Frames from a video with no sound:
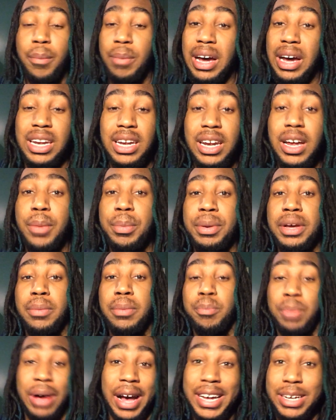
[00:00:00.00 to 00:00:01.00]
by Lubbock
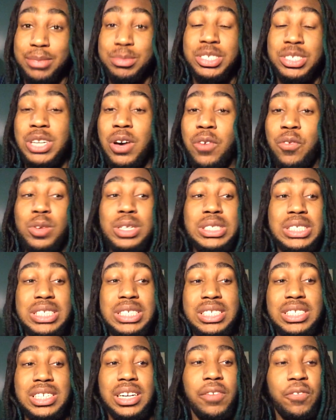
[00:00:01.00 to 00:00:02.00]
by himself, which
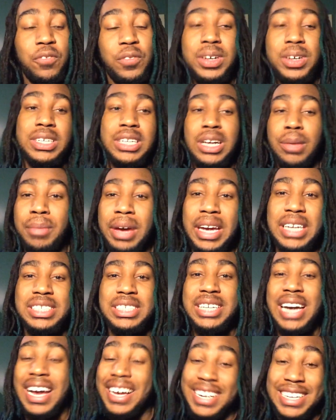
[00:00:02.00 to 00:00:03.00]
is fucking
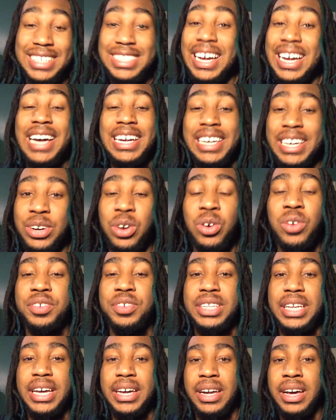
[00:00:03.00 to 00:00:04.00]
amazing. I cannot get
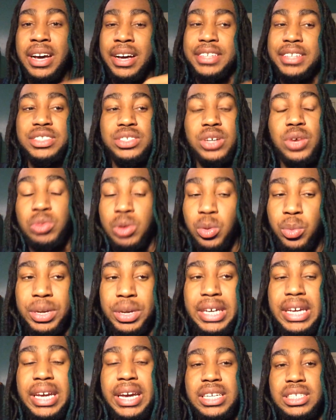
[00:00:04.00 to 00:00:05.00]
over that. So will we
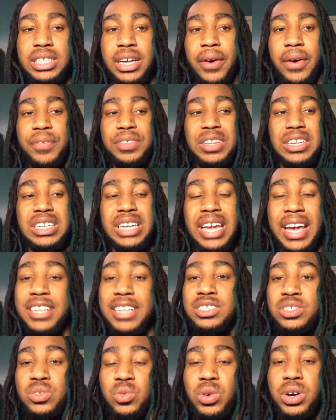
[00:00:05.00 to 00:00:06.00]
get the
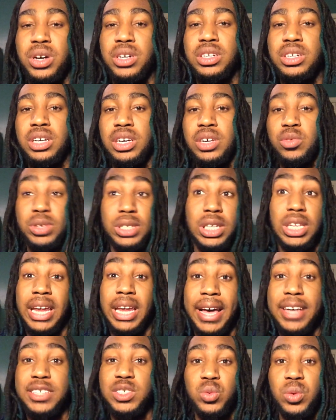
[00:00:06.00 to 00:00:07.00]
next one, or the
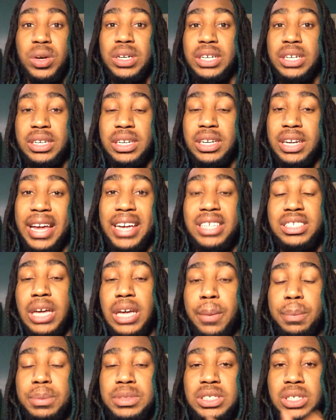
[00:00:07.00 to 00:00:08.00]
last one in the next
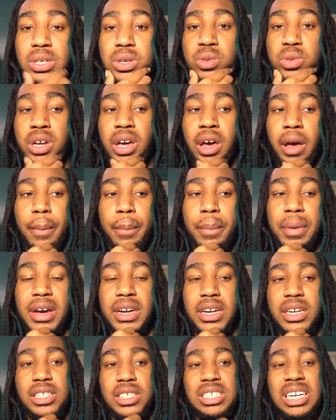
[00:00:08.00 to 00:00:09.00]
episode?
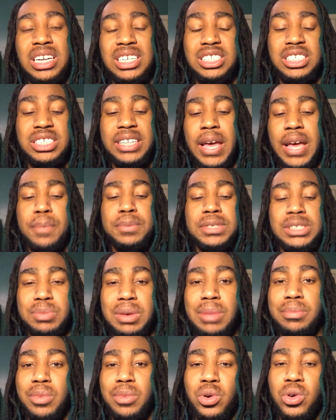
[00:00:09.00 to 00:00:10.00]
But it seems to
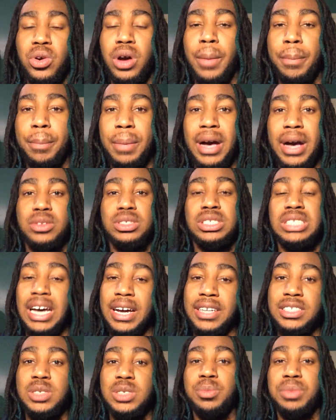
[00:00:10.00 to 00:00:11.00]
be more about
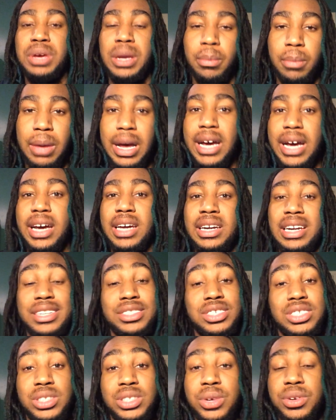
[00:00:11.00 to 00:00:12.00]
Tatsumi, Mine,
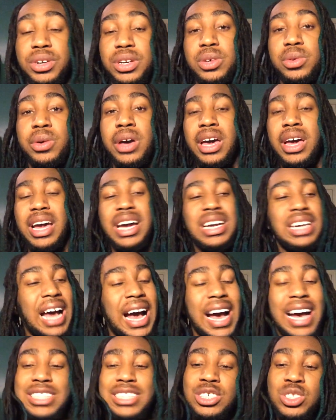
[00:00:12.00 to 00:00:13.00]
and Seryu. And
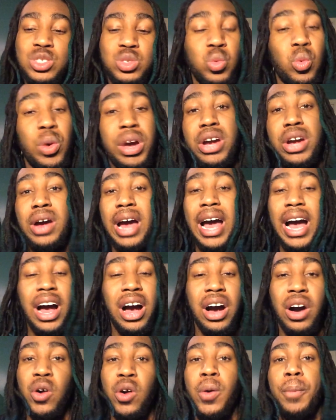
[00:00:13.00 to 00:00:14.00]
I swear,
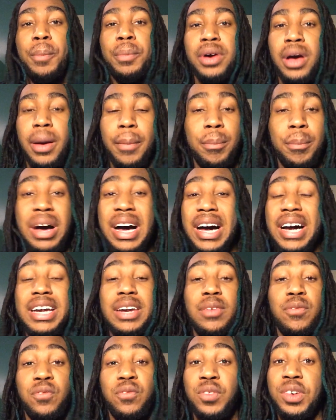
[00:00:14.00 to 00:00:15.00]
I hope
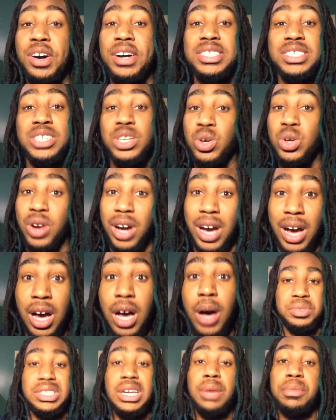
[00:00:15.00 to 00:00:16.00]
Mine fucks her
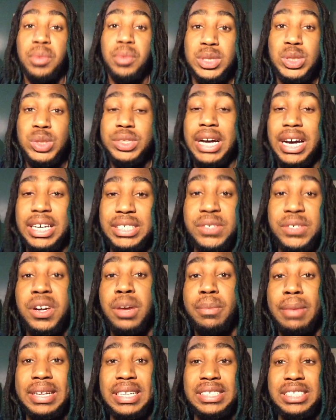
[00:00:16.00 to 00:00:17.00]
up. Tell me what you guys thought
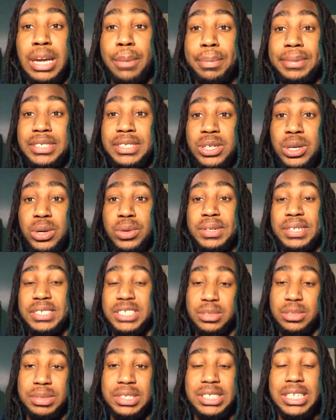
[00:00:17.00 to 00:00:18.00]
about this episode.
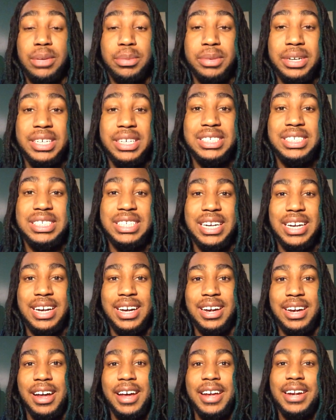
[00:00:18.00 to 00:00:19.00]
This has been
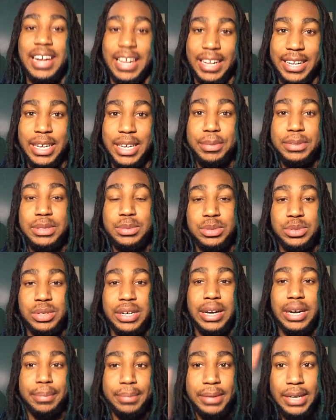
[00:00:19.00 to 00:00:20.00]
jbDAuchiha. Like, comment,
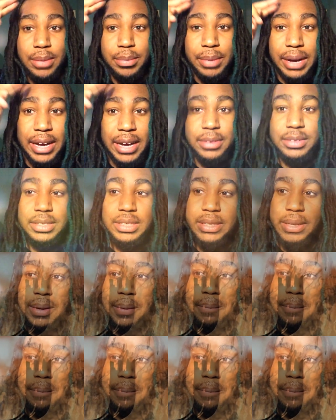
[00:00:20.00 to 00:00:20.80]
subscribe, and I'm out.